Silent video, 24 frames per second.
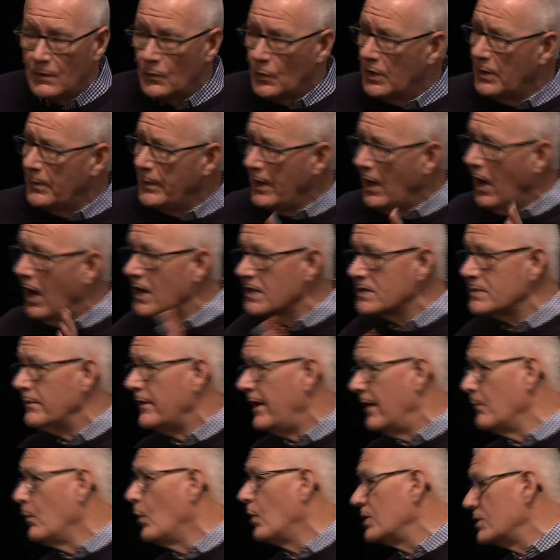Wouldn't it be awesome
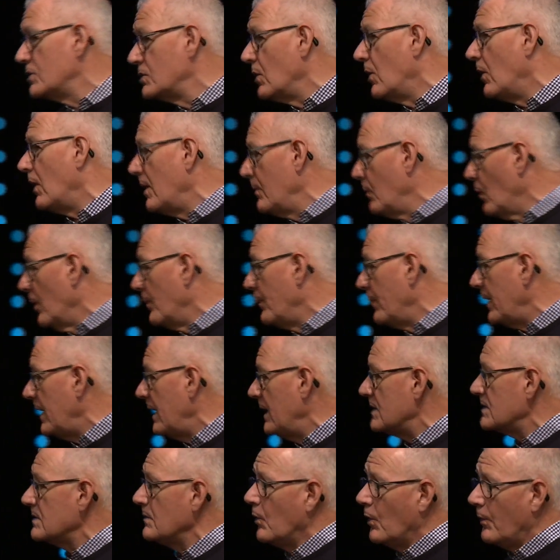if you had more joy, more
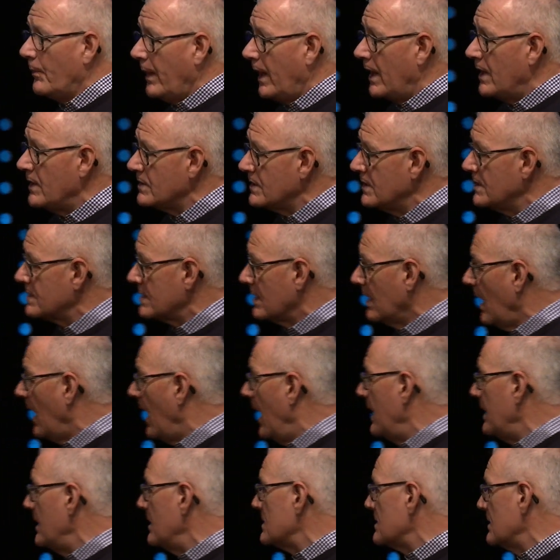peace, and more patience, and
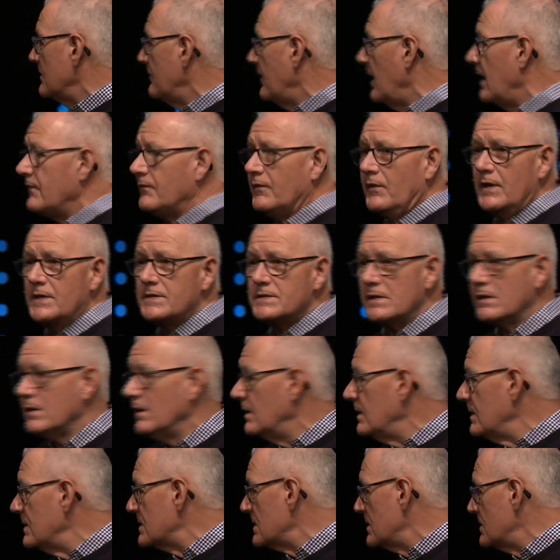kindness, and faithfulness, and
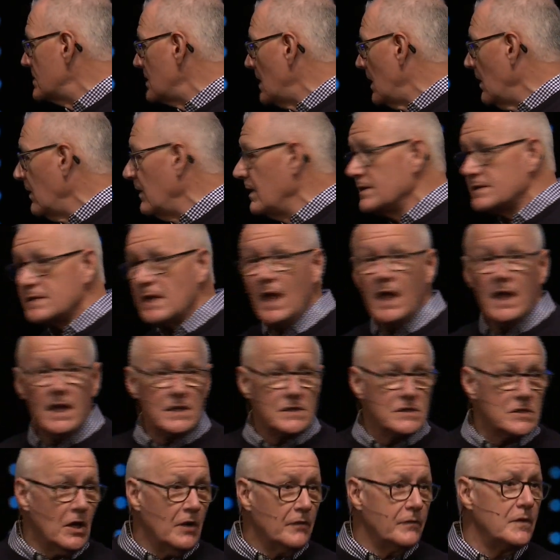goodness, and gentleness,
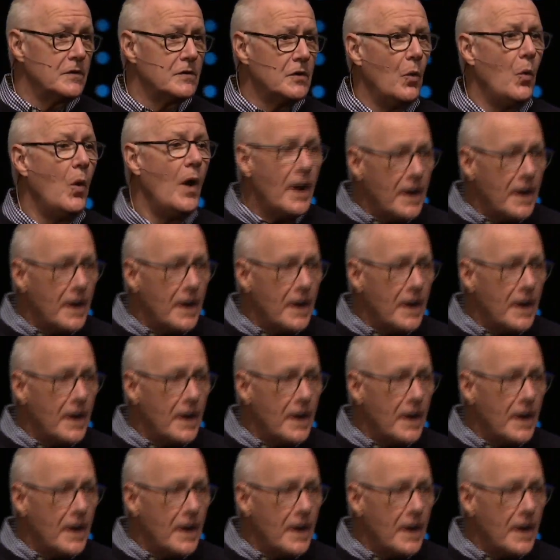and self control?